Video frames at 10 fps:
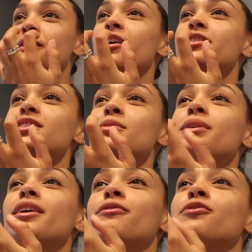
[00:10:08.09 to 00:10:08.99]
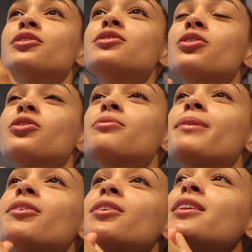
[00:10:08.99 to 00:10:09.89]
Honestly, when I first heard
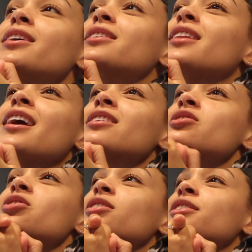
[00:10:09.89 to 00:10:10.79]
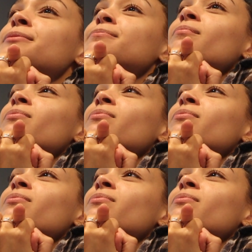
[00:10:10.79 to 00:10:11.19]
about it, like last year,